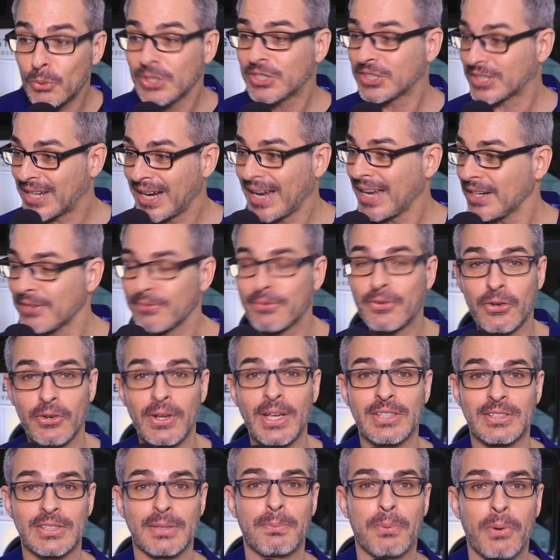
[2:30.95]
which kind of
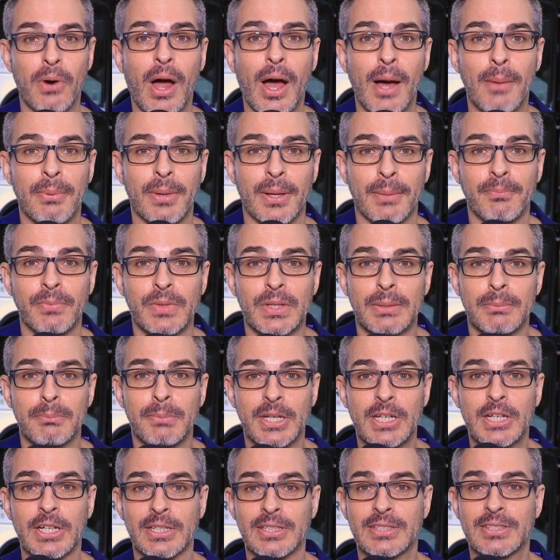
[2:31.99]
creates a problem
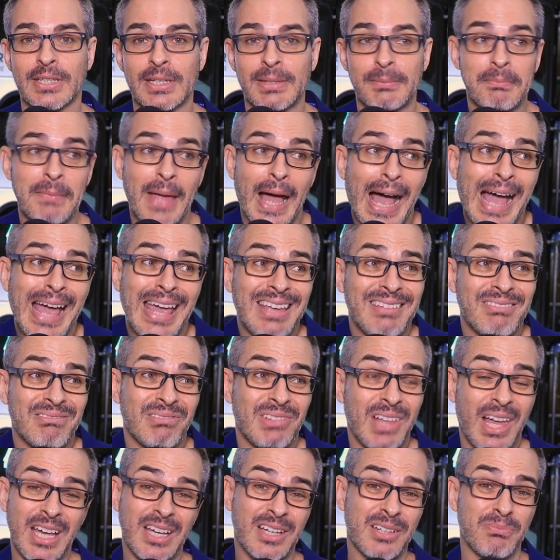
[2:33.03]
because I
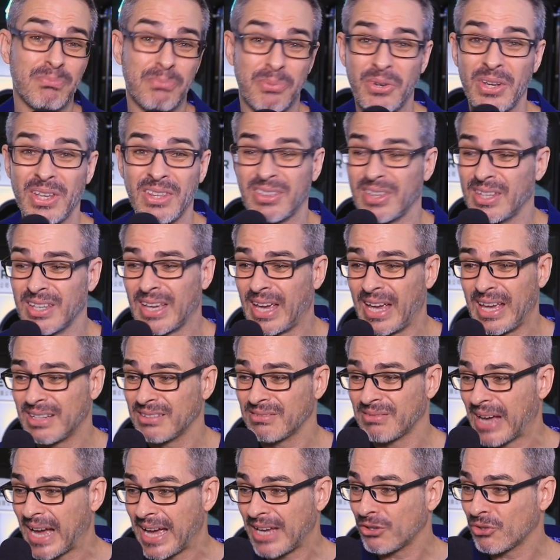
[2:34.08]
like breathing
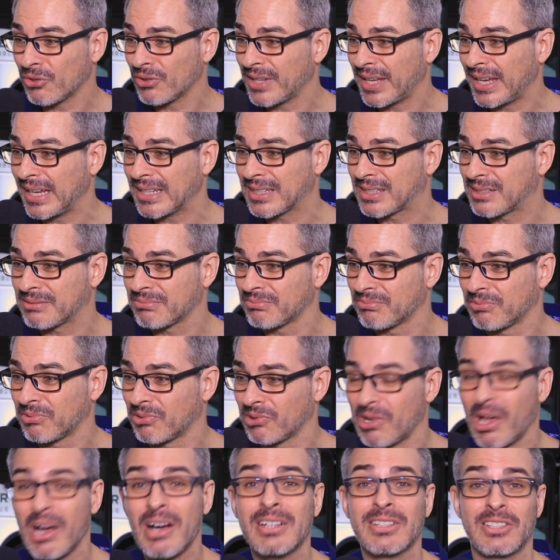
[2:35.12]
and I don't like
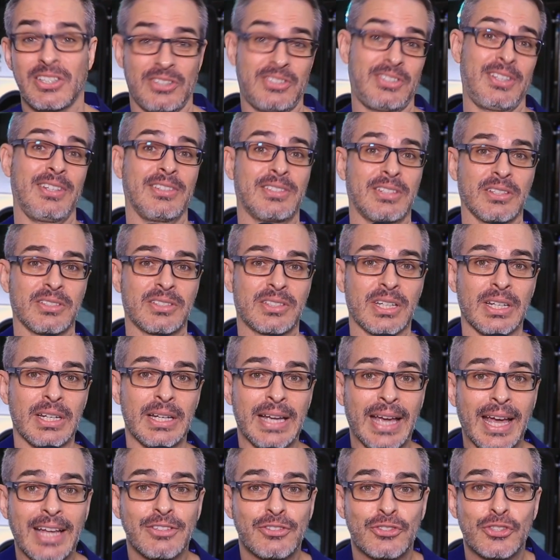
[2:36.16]
lung diseases.
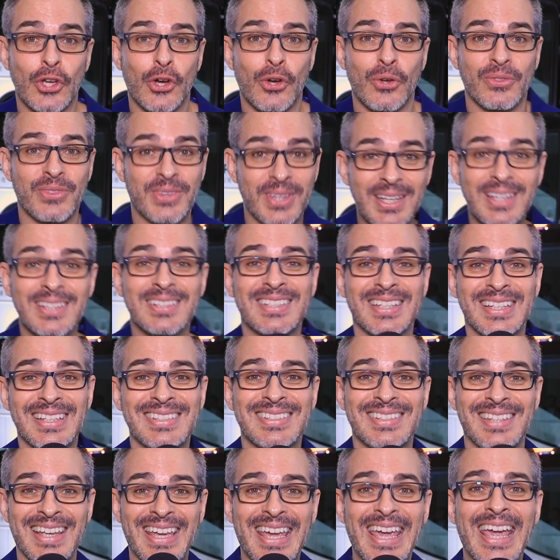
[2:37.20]
And so this
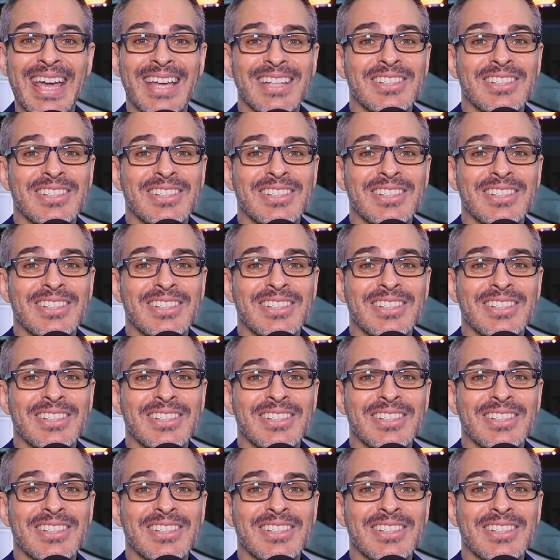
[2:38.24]
is the